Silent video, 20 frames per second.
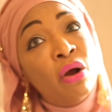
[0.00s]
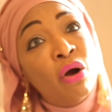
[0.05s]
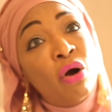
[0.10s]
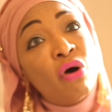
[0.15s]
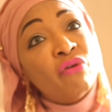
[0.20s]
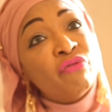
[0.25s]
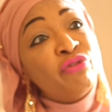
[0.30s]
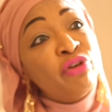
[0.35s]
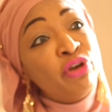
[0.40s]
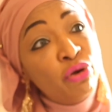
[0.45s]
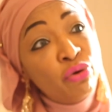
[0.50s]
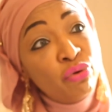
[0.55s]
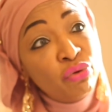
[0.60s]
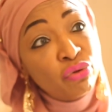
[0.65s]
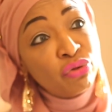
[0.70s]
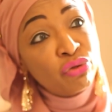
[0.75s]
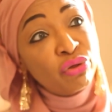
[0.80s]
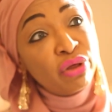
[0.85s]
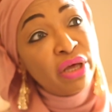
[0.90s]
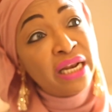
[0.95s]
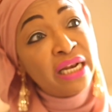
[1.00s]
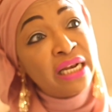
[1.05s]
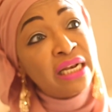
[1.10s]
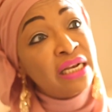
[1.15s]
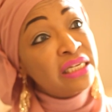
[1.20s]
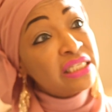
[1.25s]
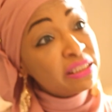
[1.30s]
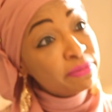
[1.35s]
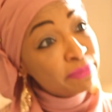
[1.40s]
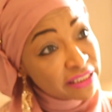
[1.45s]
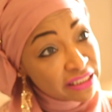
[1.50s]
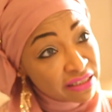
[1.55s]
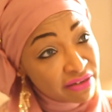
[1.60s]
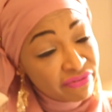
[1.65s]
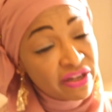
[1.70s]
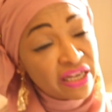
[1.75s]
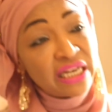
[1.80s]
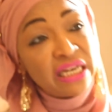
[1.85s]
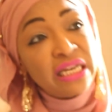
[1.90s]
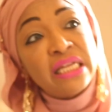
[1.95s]
of youth,
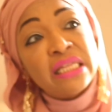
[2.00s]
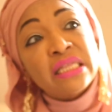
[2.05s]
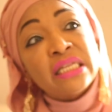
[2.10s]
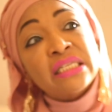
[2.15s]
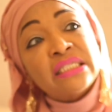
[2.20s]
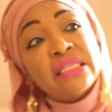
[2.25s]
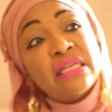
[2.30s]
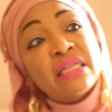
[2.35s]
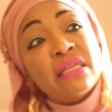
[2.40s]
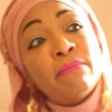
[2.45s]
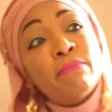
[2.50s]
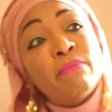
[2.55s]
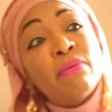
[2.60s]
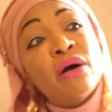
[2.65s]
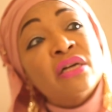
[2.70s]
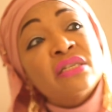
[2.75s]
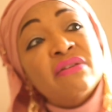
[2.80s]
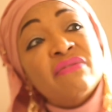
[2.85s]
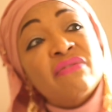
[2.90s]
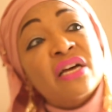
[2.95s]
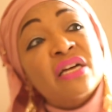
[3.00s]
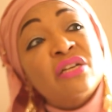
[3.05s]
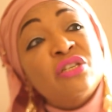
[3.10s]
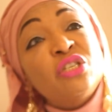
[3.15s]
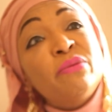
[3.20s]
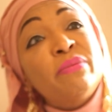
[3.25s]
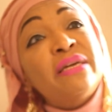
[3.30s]
specifically in the southern part of the country,